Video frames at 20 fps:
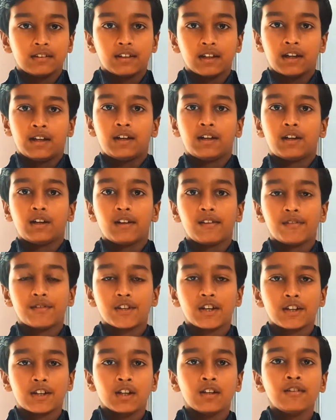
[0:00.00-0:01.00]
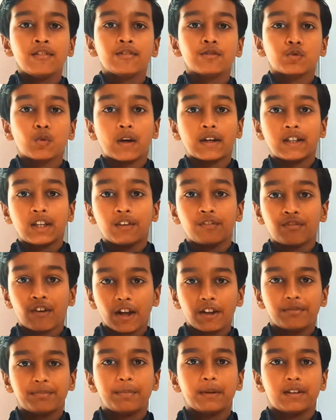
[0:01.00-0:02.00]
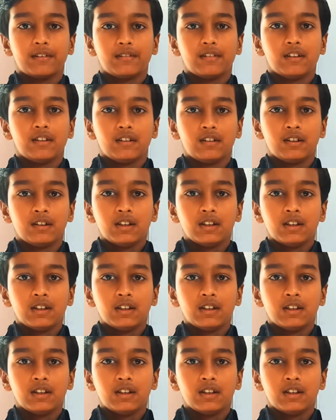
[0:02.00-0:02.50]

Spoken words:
the interest rate is 25%.